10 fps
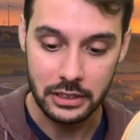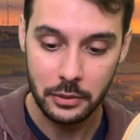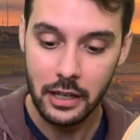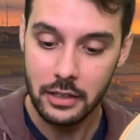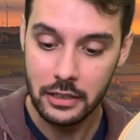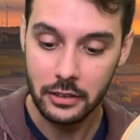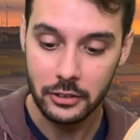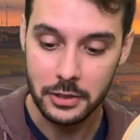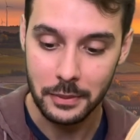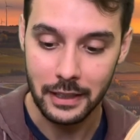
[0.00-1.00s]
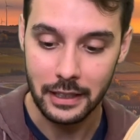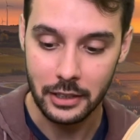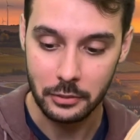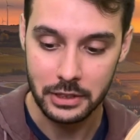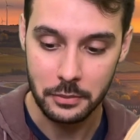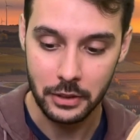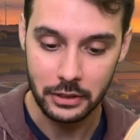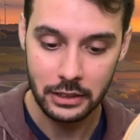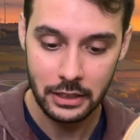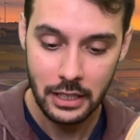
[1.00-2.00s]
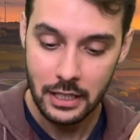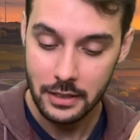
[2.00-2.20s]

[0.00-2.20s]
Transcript: Crowding close behind her was Martin,